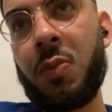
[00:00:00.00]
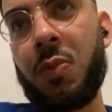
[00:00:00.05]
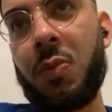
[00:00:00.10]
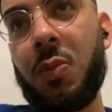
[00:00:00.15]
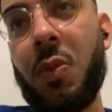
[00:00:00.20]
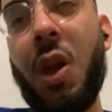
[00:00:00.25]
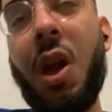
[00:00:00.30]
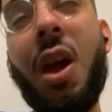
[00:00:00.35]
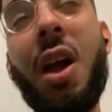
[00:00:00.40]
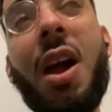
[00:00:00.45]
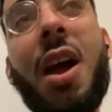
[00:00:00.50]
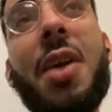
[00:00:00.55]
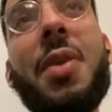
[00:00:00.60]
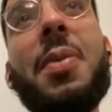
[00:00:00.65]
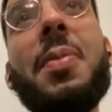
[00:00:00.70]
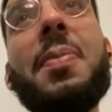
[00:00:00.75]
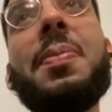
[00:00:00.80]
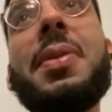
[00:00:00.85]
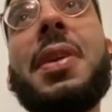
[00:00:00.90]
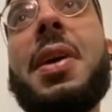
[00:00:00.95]
No, I
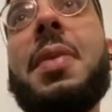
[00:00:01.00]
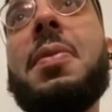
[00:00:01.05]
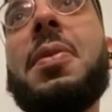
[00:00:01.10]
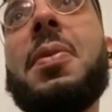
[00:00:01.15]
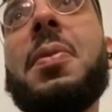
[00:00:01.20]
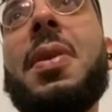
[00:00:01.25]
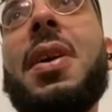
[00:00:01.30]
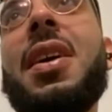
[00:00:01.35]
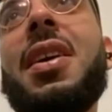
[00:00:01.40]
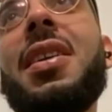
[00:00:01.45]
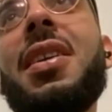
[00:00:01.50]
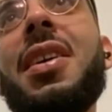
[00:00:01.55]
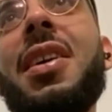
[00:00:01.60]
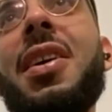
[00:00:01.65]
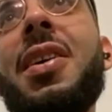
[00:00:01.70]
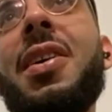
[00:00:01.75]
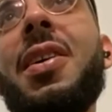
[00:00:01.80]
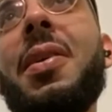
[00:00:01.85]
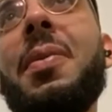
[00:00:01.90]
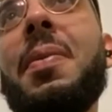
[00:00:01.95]
don't blame you, man.
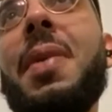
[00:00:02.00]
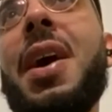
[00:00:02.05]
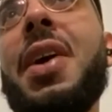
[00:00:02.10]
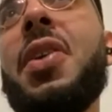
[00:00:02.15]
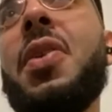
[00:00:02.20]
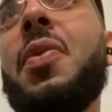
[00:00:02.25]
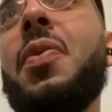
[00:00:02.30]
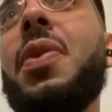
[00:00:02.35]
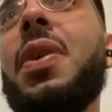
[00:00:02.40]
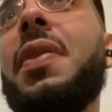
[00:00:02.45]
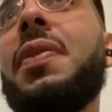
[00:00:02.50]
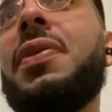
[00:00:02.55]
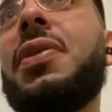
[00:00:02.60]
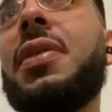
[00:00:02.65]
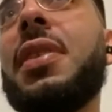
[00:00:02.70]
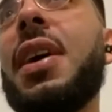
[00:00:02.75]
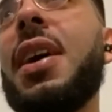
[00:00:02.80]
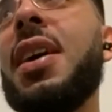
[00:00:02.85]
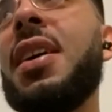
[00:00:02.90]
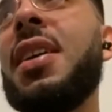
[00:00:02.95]
I know we
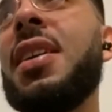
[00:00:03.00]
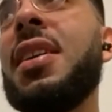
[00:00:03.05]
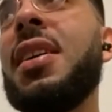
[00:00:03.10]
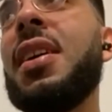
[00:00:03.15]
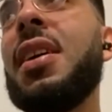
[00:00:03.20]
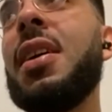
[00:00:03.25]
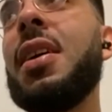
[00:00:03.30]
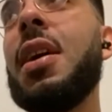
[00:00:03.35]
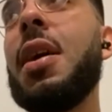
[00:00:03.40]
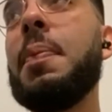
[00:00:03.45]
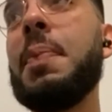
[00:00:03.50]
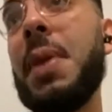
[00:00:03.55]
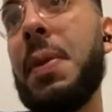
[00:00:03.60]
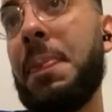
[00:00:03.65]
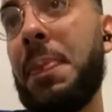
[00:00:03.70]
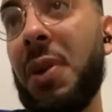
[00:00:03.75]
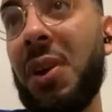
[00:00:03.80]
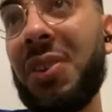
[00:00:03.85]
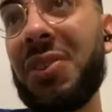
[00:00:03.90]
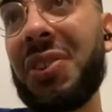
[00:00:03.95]
said, me
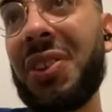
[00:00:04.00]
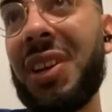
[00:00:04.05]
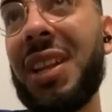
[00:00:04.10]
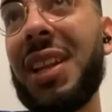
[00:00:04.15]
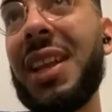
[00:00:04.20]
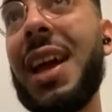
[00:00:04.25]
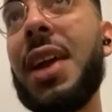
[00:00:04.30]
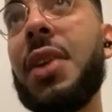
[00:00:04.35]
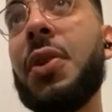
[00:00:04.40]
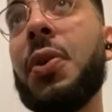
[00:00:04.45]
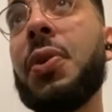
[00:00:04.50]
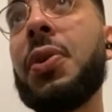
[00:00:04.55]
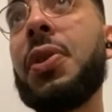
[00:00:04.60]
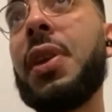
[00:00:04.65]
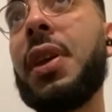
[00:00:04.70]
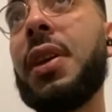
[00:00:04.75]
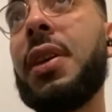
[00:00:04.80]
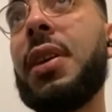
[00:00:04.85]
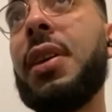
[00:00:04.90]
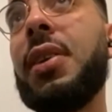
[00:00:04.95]
personally, I don't
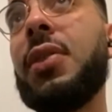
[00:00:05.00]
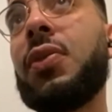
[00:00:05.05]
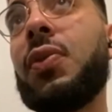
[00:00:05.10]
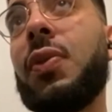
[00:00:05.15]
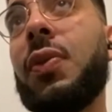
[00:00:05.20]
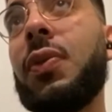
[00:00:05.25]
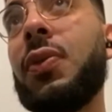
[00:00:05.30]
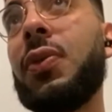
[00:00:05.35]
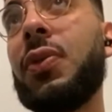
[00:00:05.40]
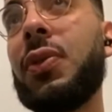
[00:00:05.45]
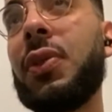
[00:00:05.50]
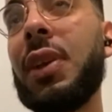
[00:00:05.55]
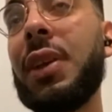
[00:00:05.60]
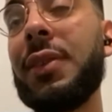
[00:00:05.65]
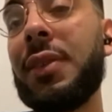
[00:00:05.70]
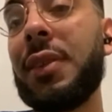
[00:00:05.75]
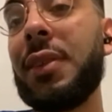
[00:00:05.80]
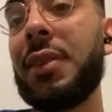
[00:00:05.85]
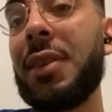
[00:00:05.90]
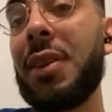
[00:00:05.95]
think he's
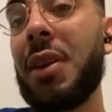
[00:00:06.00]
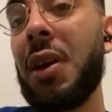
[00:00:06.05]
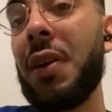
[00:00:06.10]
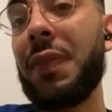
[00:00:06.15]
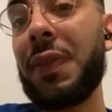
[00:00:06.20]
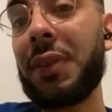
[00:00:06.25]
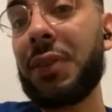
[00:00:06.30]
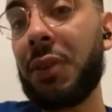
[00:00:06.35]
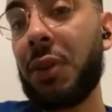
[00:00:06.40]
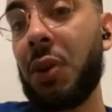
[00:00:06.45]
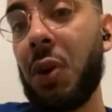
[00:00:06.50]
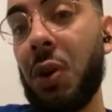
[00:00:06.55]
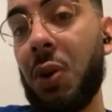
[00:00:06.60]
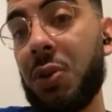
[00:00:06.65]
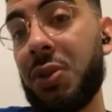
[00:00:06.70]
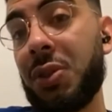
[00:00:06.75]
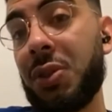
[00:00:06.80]
seasoned enough as a coach